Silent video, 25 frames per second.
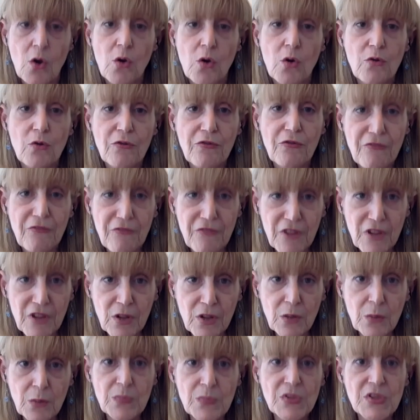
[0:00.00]
who
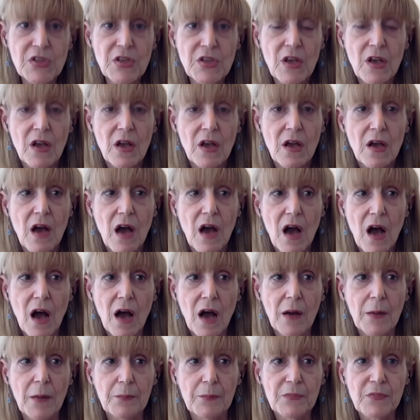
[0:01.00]
films
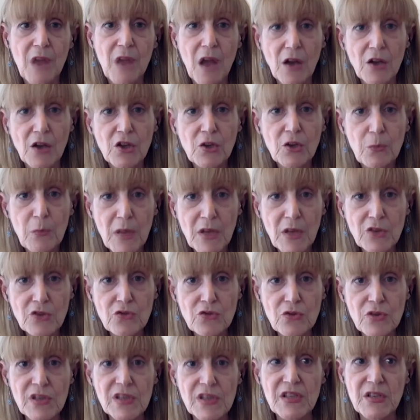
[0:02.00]

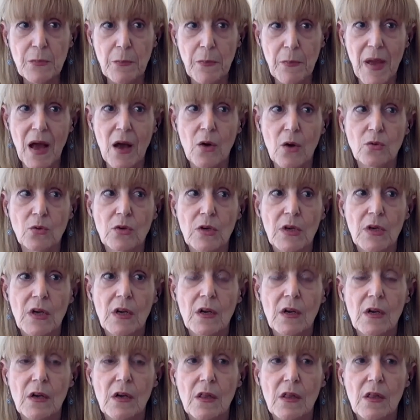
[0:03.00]
documentaries about